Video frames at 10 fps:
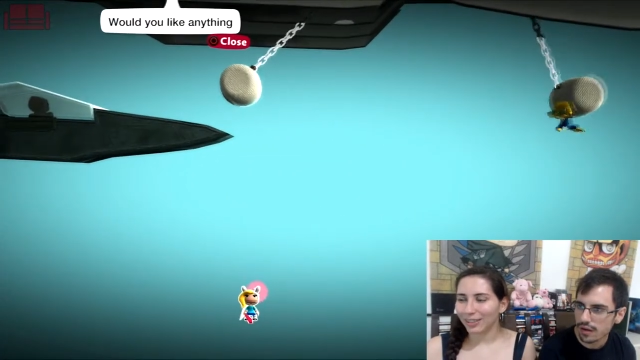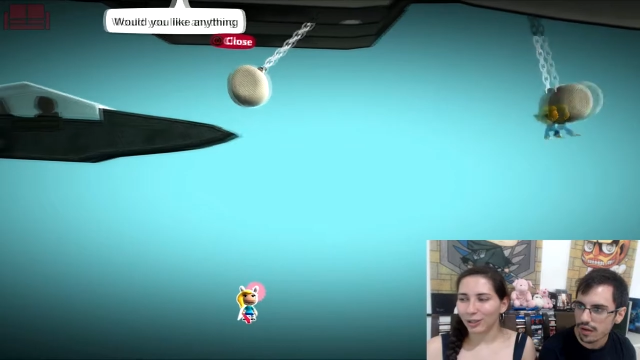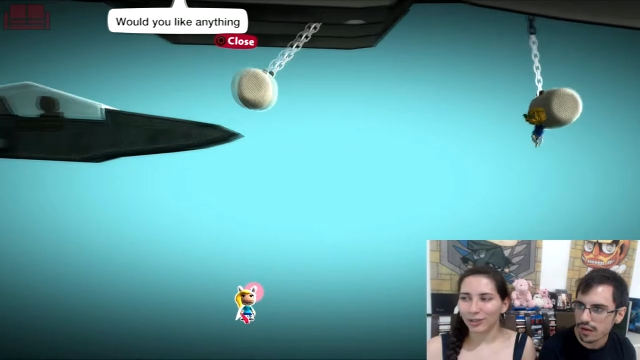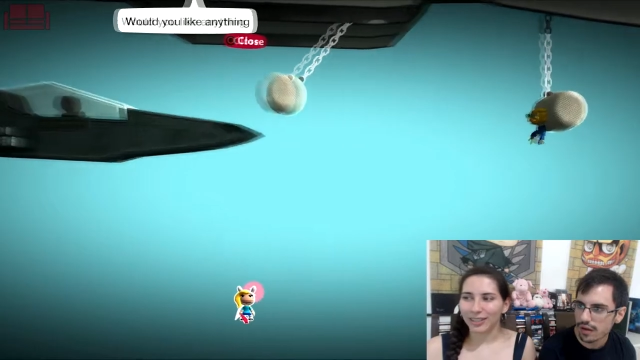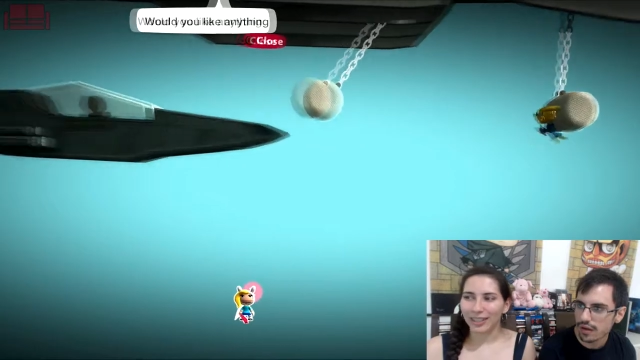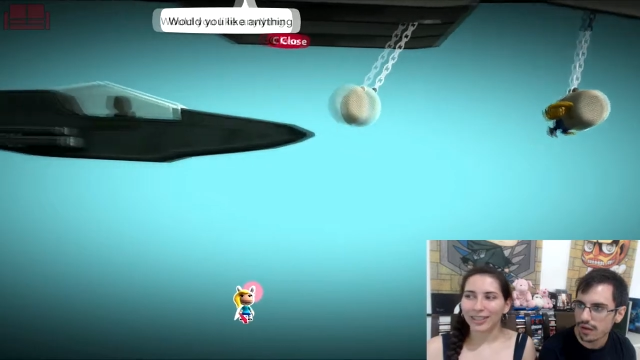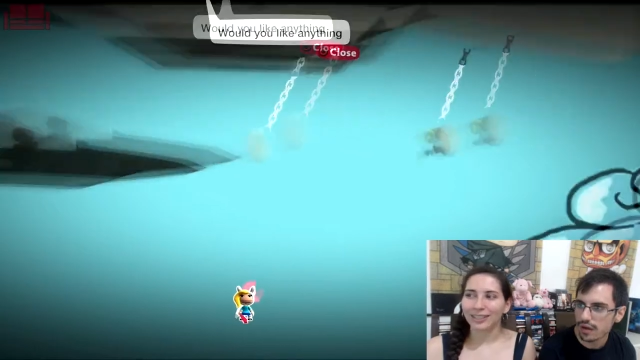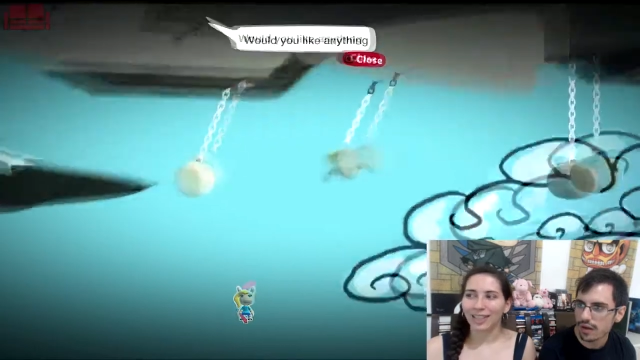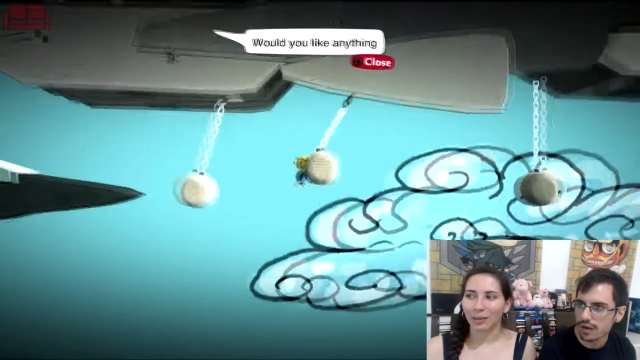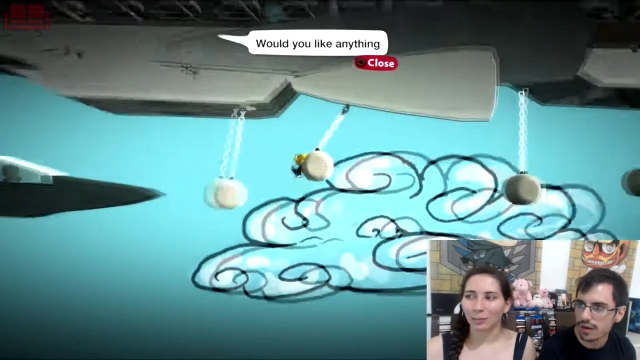Speaker 1: Did you see the
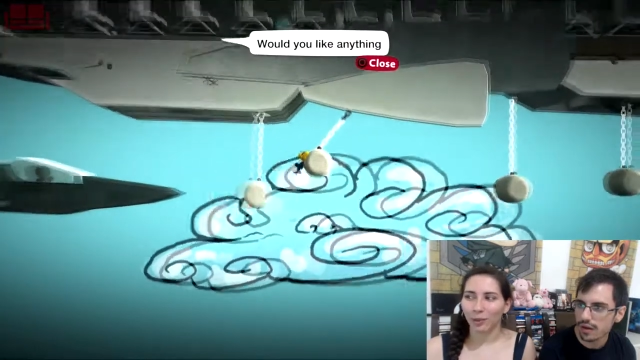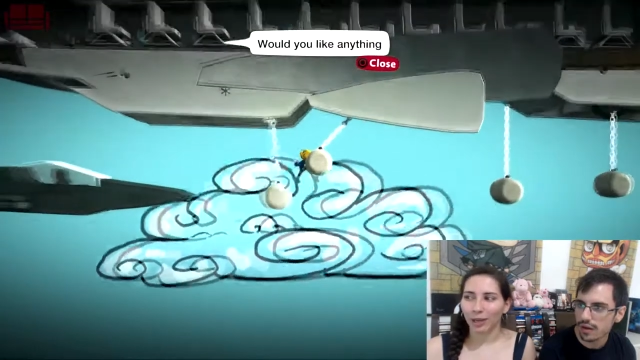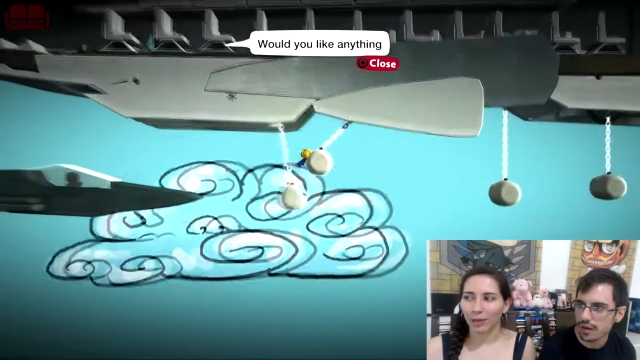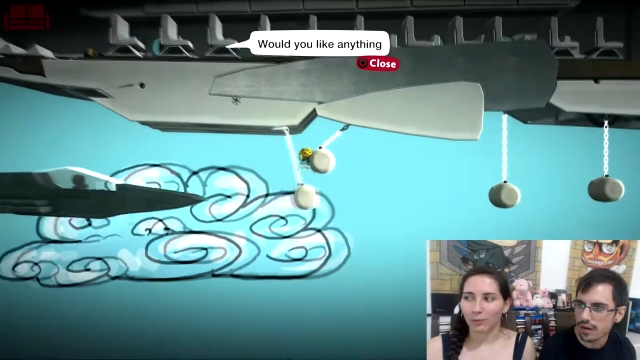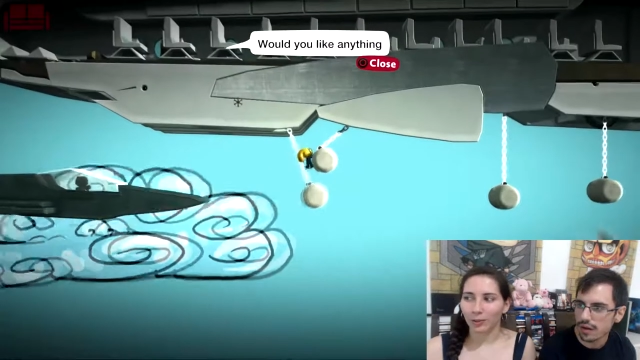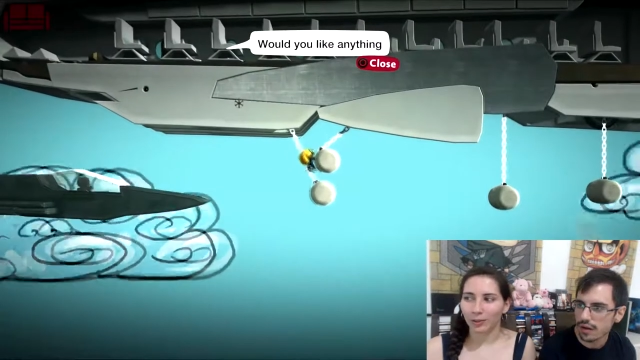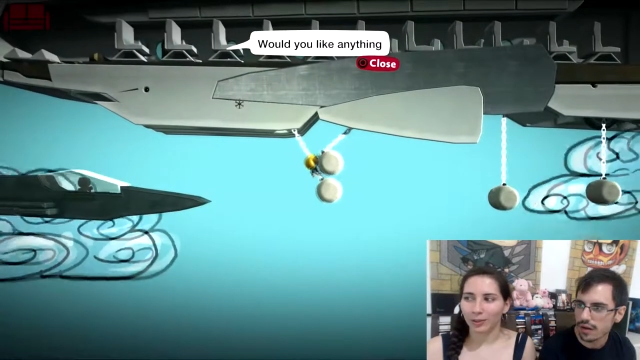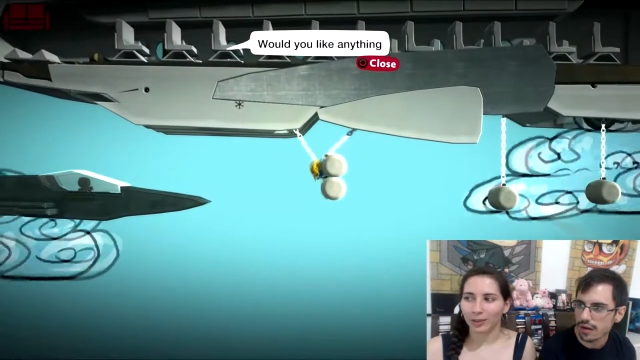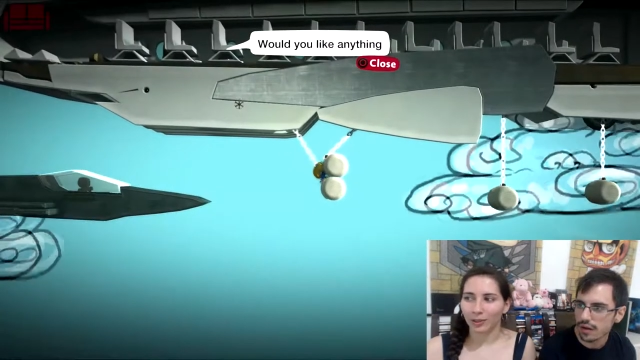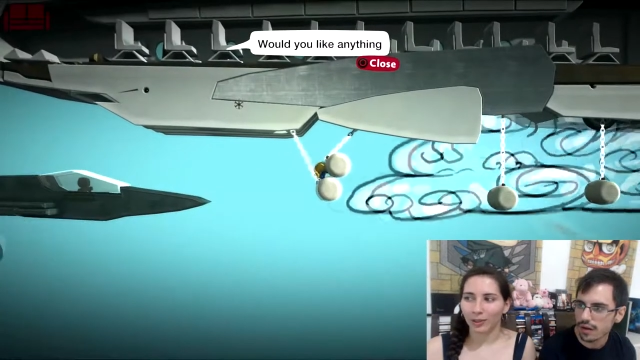sack boy
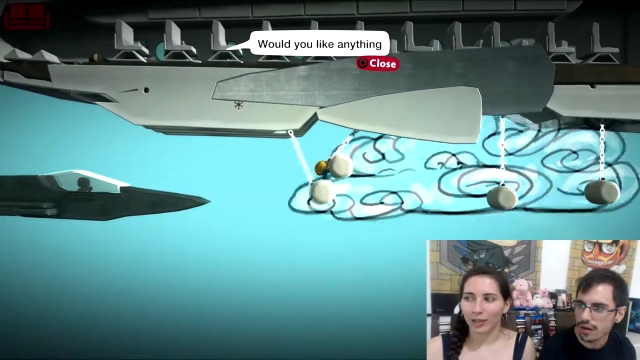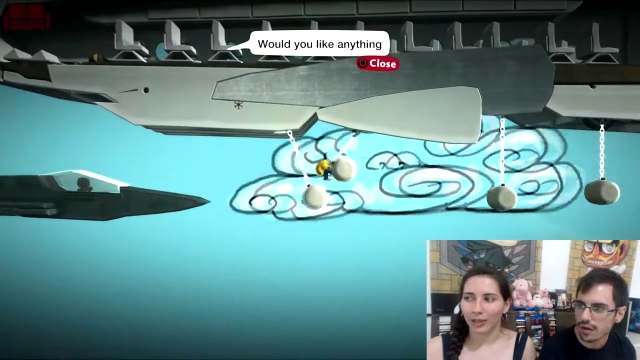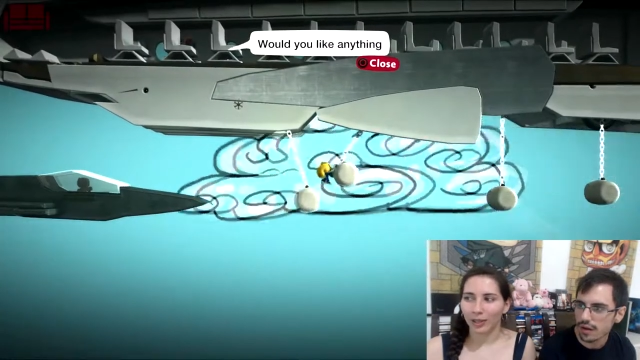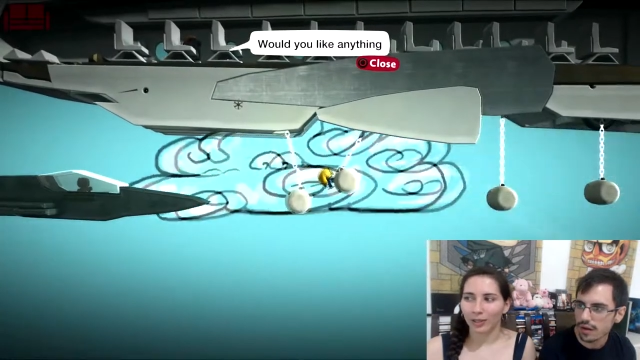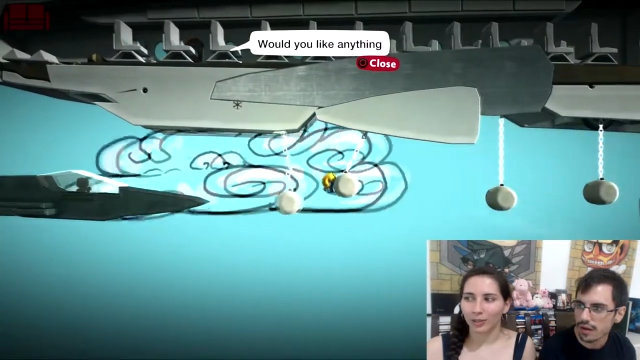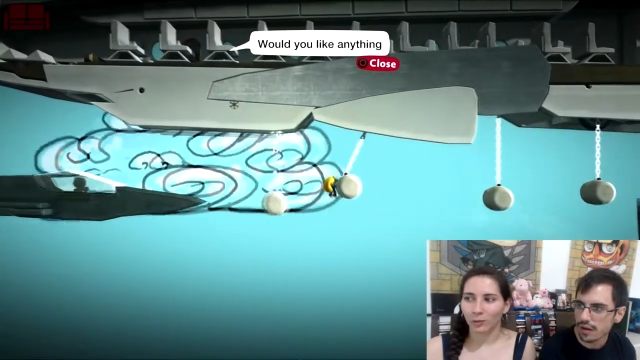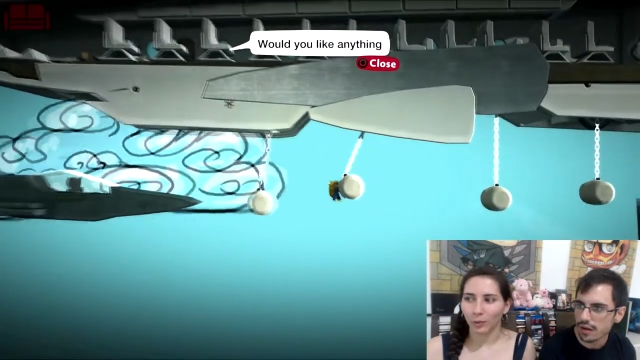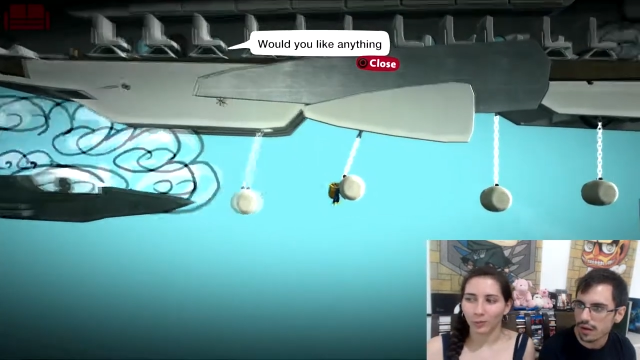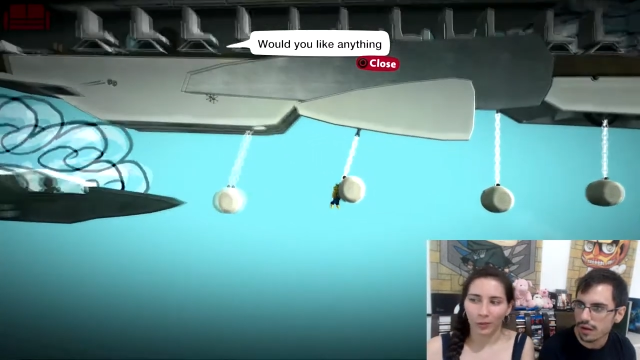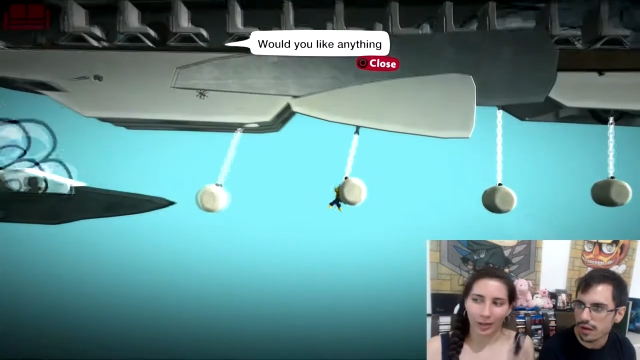was looking at us
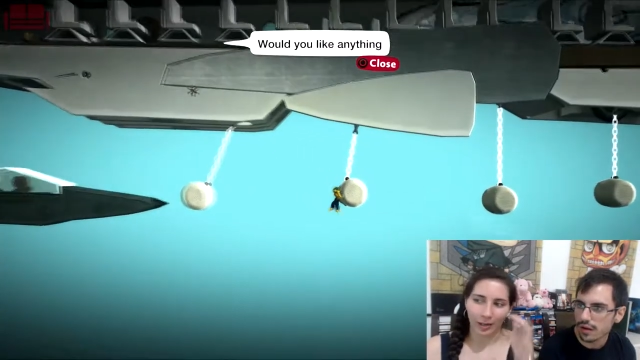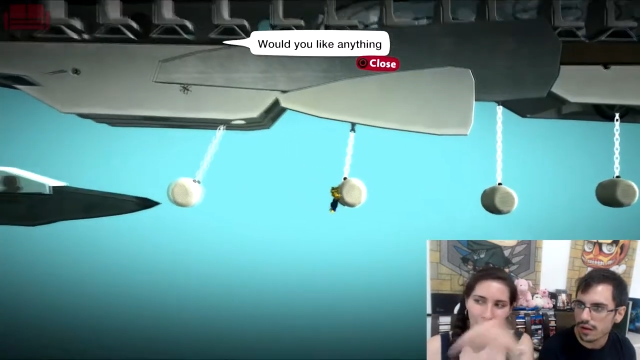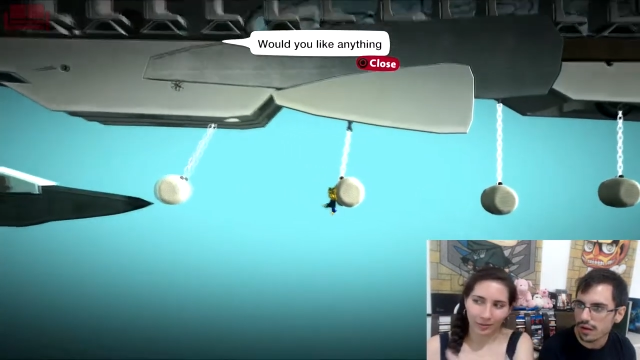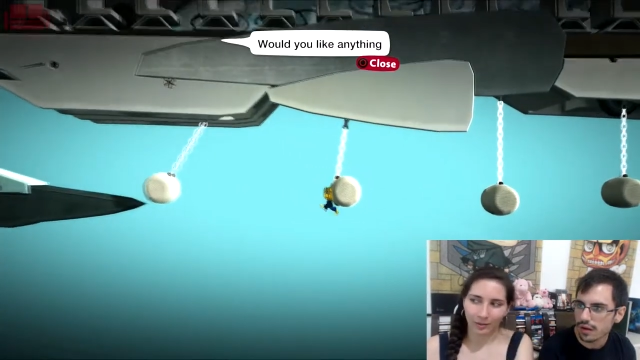when we...